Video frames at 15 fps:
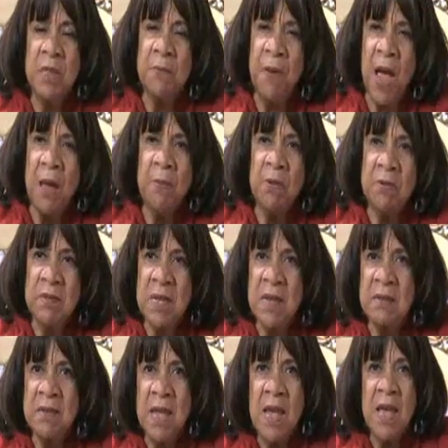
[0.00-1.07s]
But the Bible
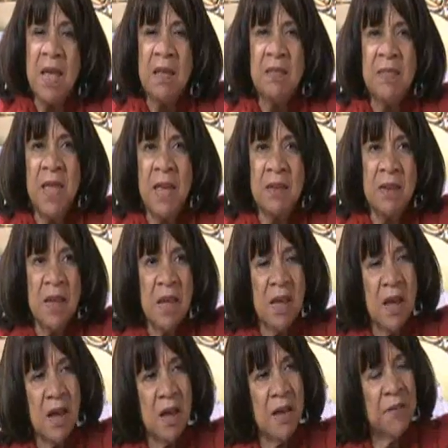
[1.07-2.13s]
says that
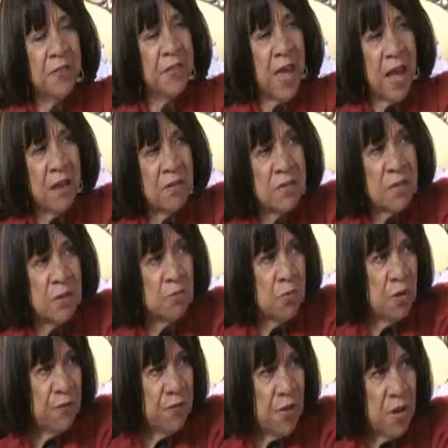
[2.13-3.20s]
a thousand
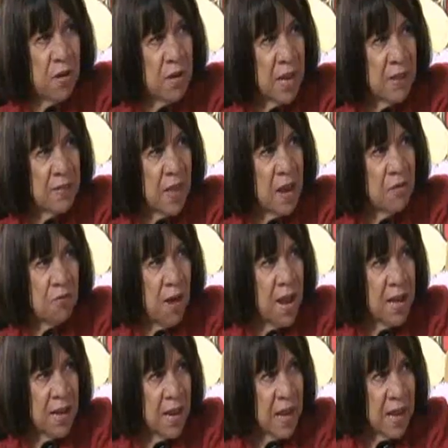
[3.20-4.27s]
will fall at thy
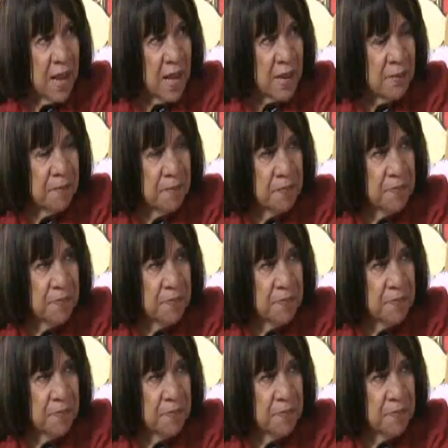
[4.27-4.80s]
right hand.